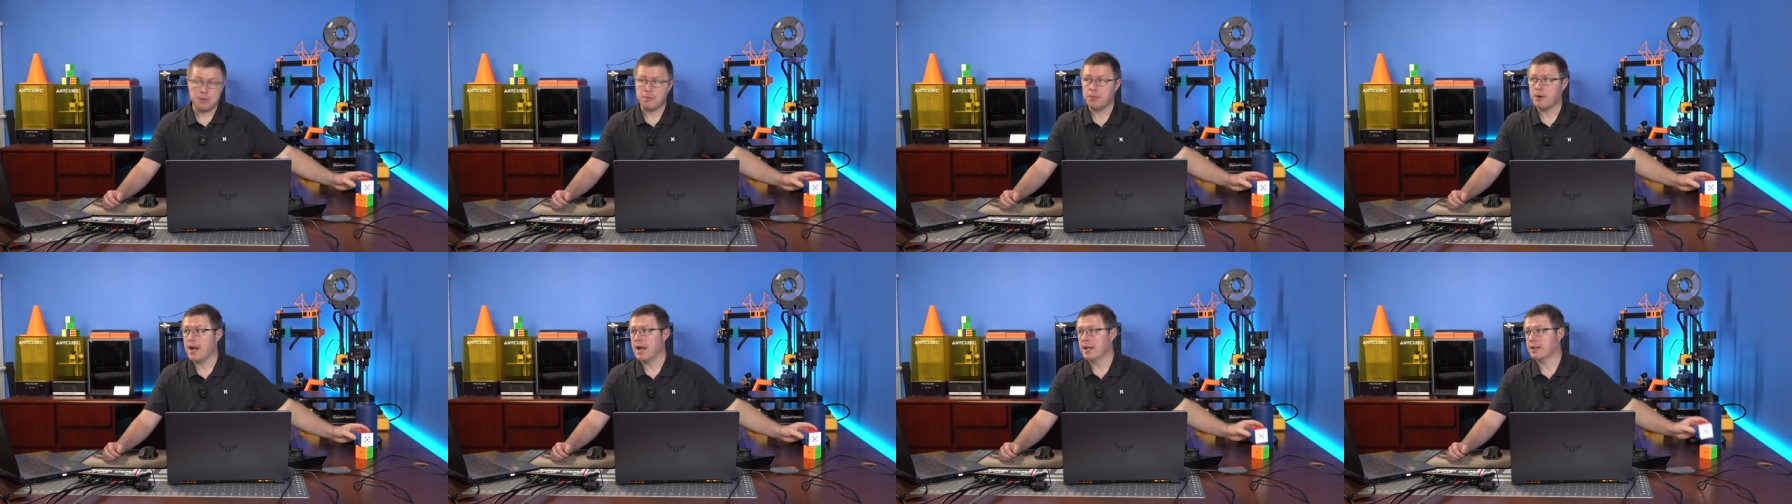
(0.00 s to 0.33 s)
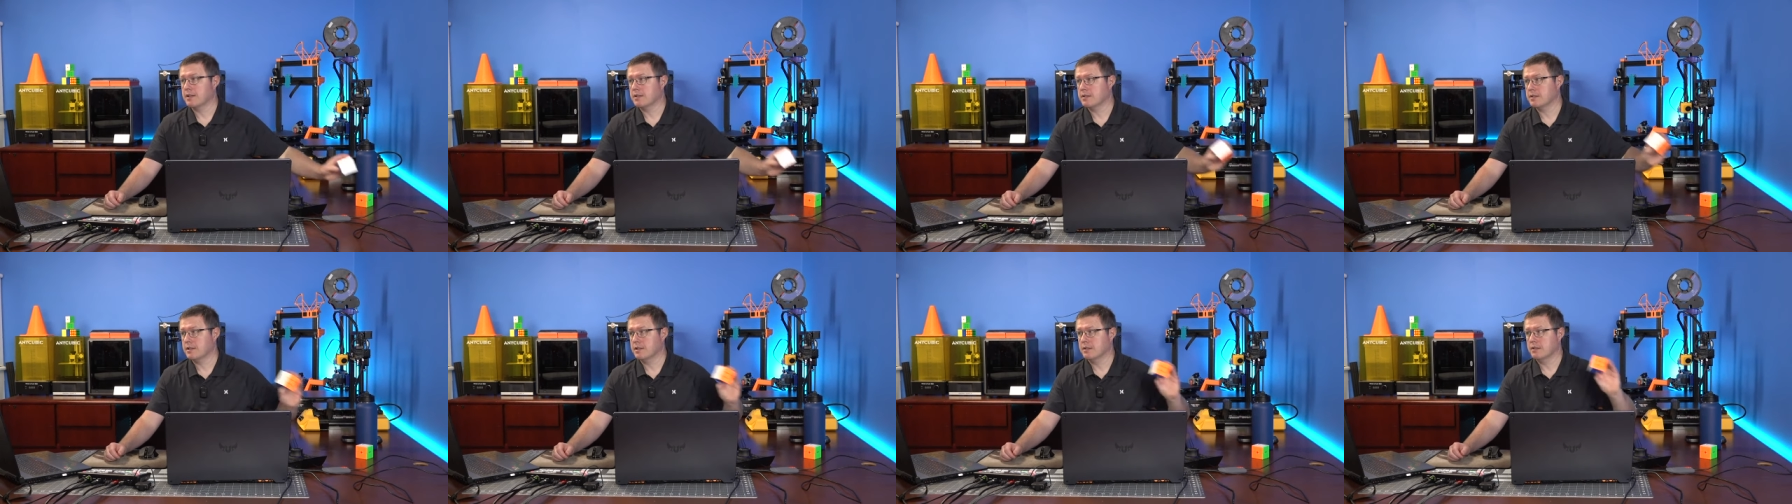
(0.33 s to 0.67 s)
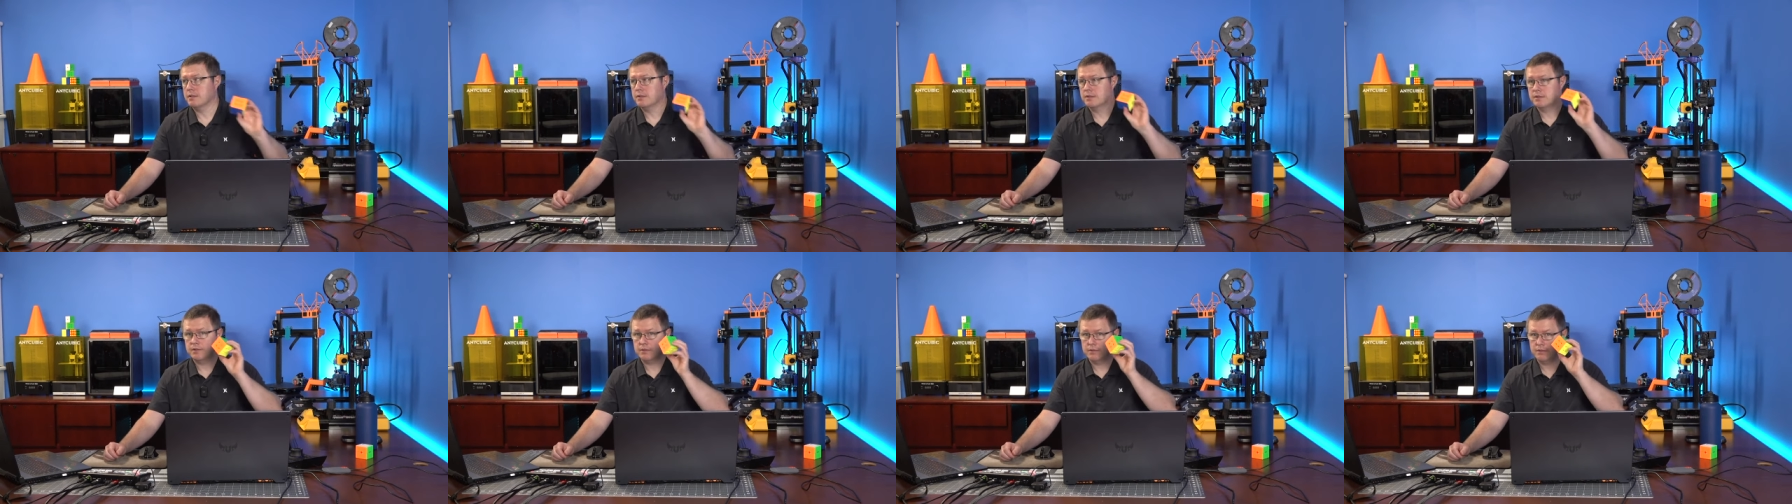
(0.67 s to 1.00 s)
practicing.
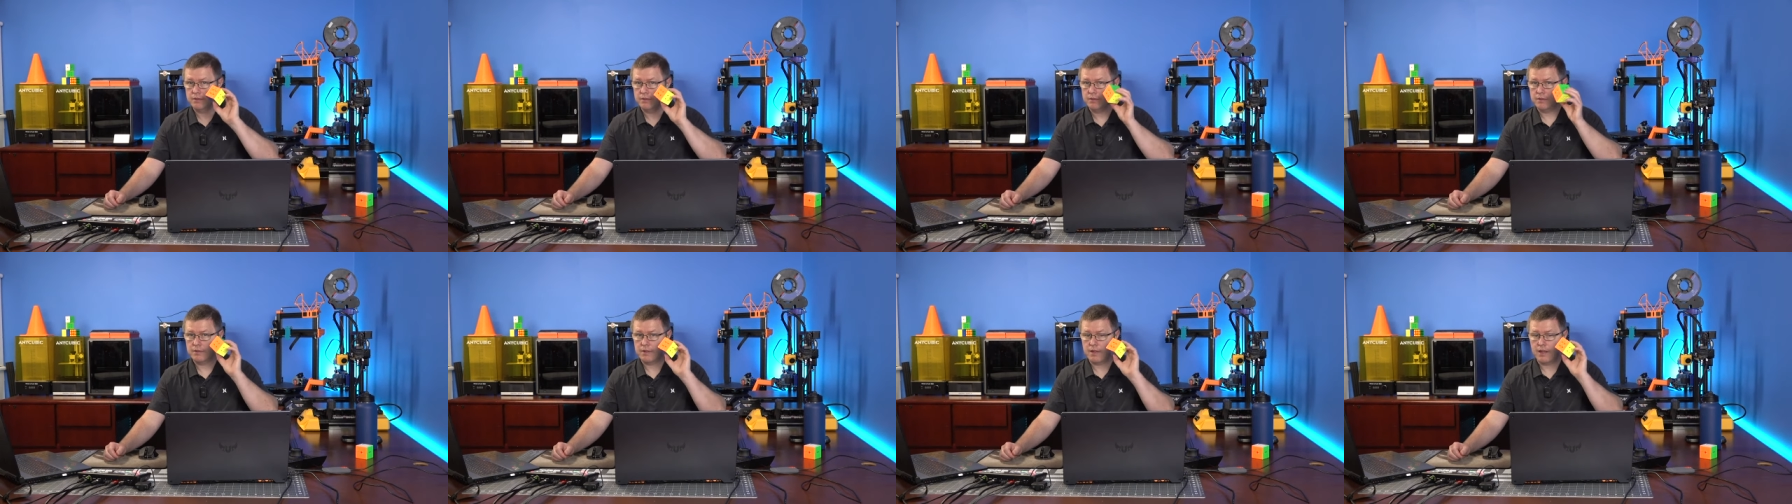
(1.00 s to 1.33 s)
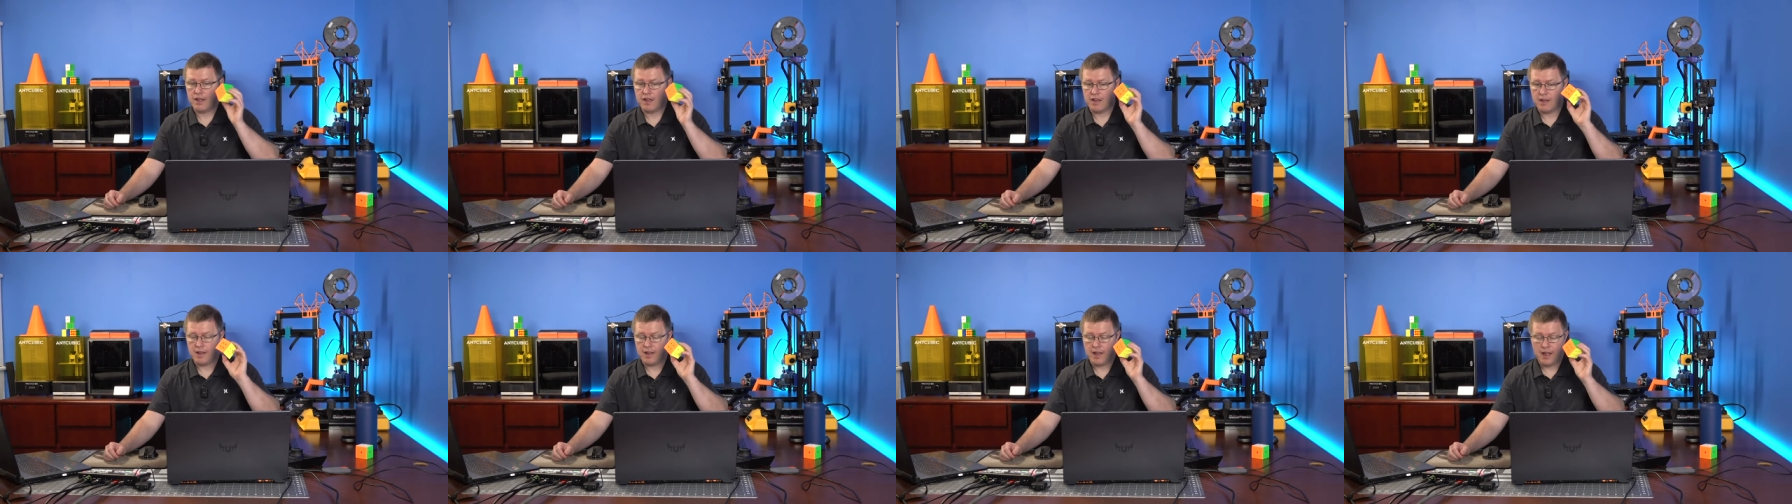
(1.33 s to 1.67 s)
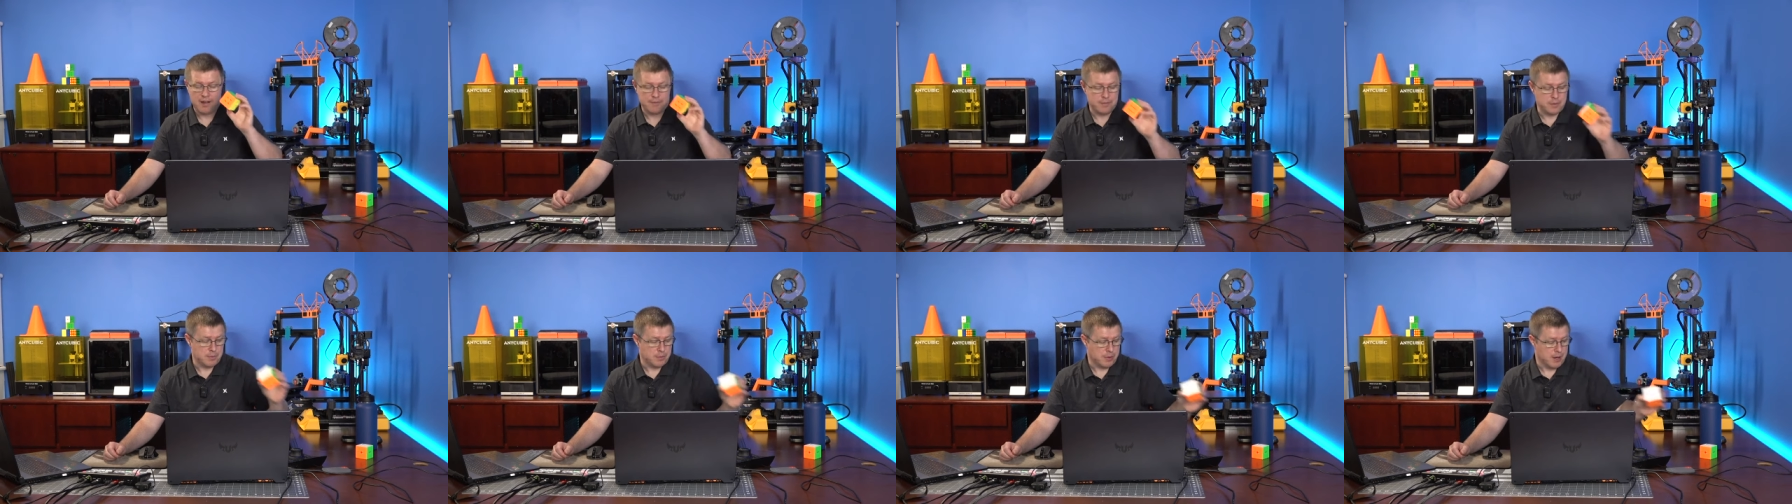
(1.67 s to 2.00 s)
I
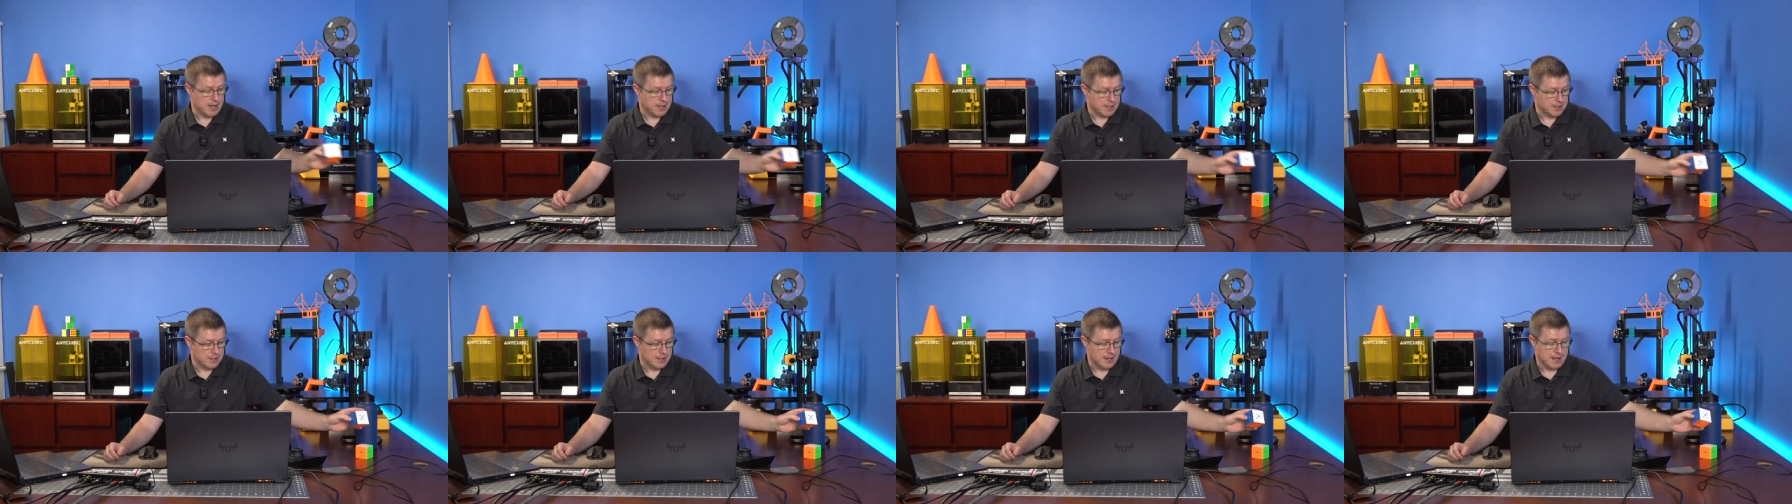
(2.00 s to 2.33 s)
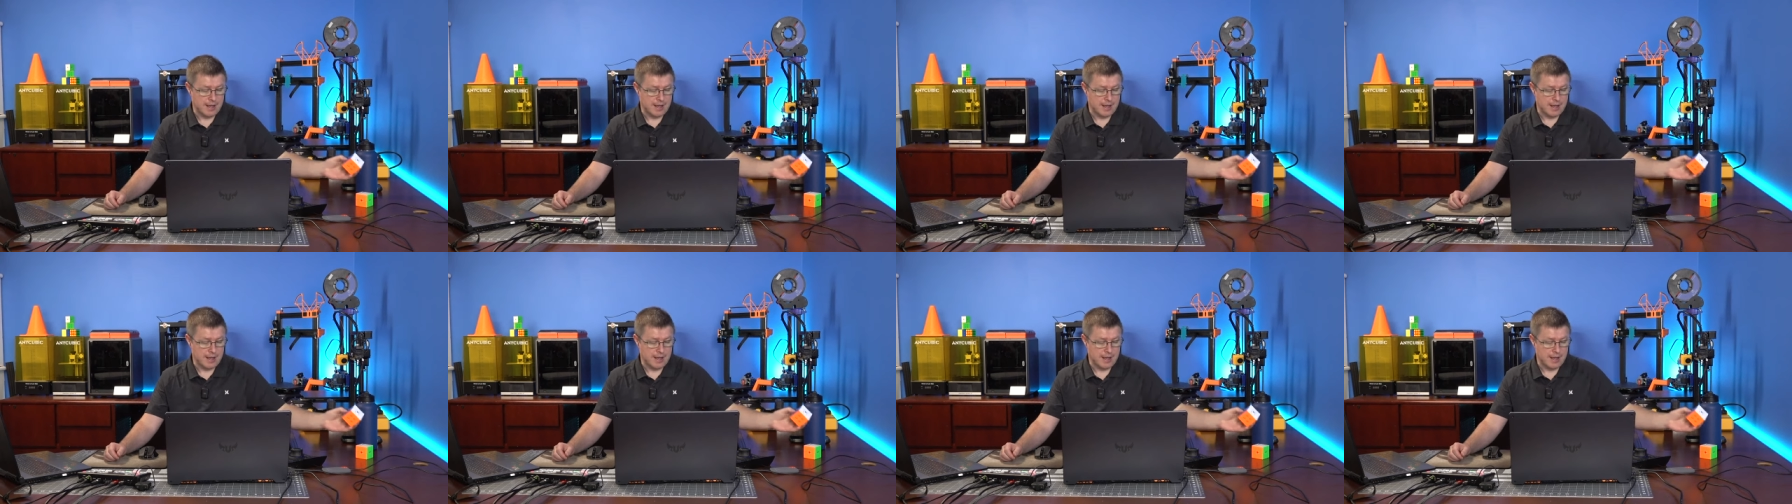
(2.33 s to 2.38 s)
have been practicing.